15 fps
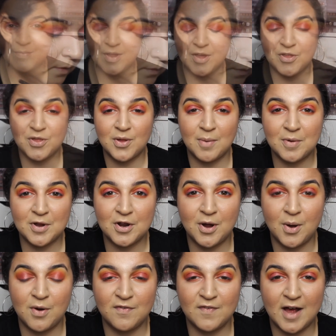So So I'm going to
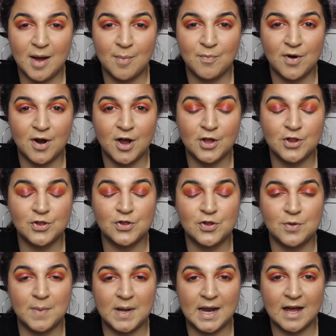go off camera,
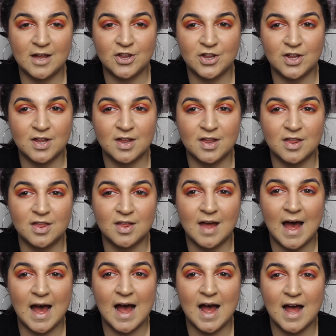do my lashes
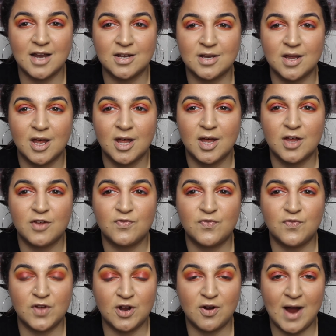and
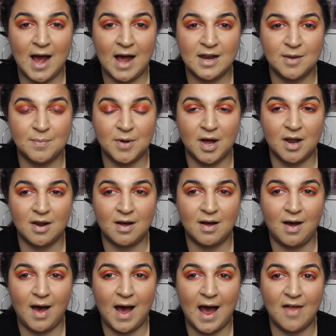figure out a lip
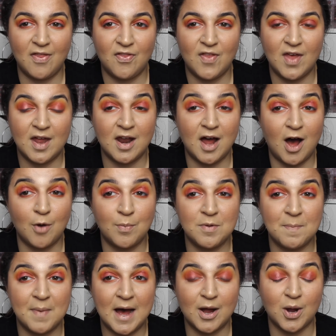colour, and then I'll be
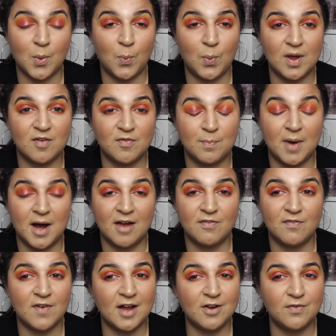back with my
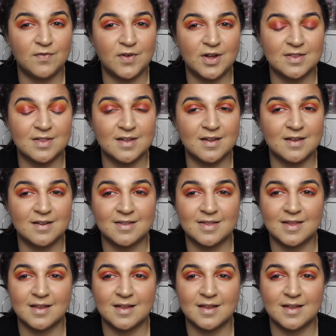final verdict